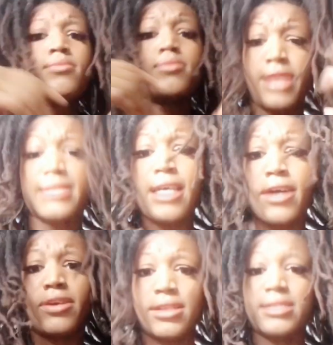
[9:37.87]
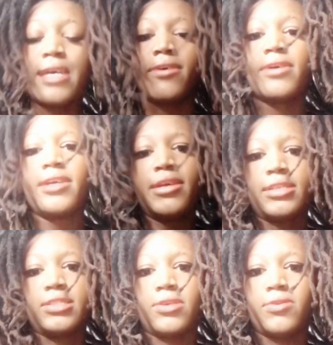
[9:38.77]
That's how you can tell.
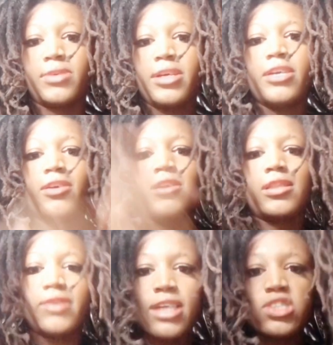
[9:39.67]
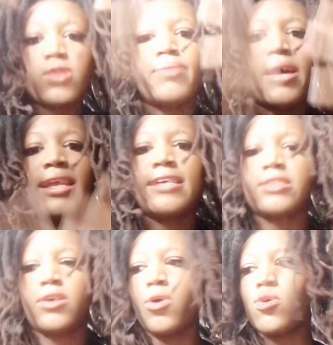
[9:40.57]
So look at your body as
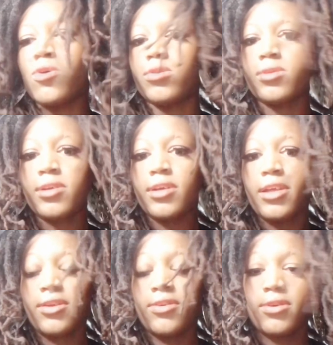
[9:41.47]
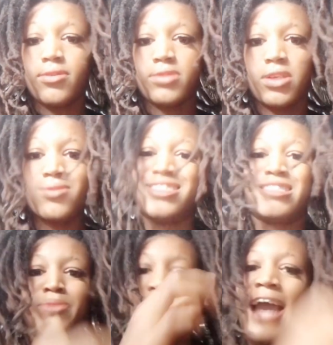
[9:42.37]
a whole. Don't
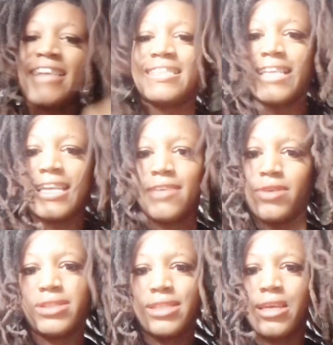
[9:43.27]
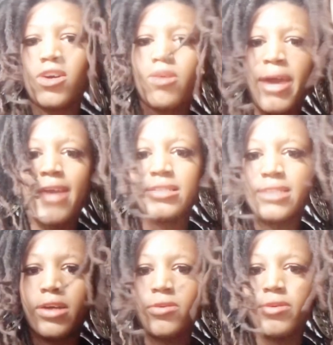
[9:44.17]
just be isolating one thing. Oh, my hair is
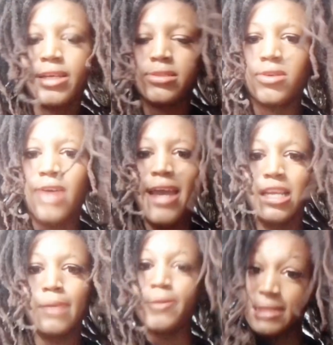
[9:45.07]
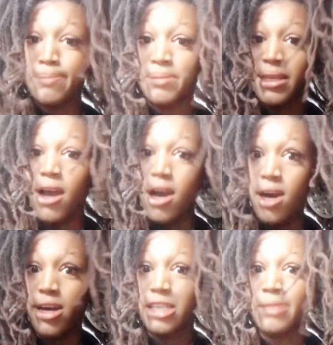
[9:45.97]
not growing, so I need to put something
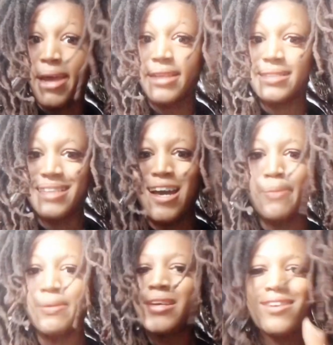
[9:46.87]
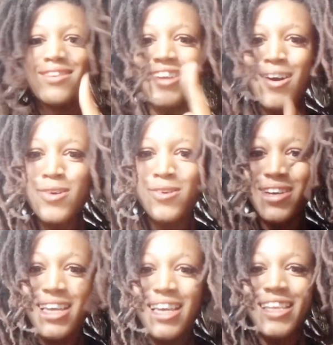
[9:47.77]
on my scalp. No,
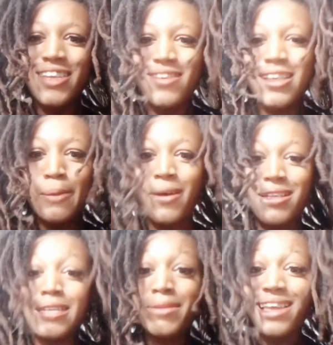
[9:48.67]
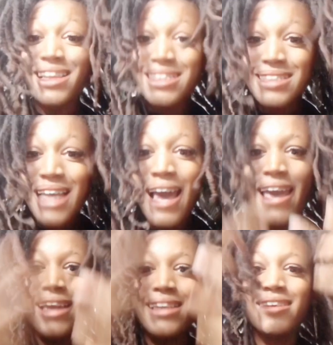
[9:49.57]
you need to put something
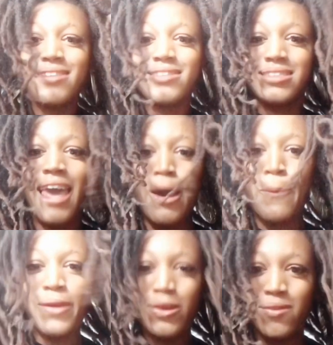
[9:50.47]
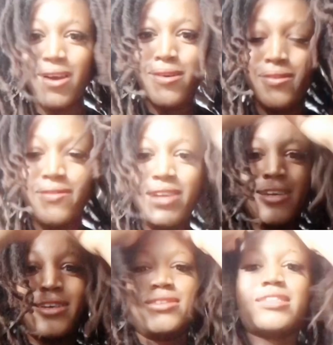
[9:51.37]
inside to help it grow.
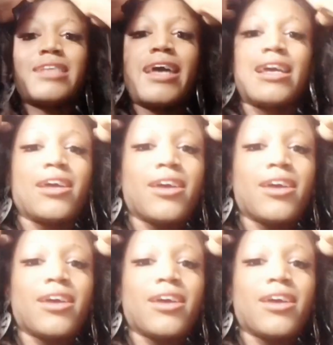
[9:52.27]
Just like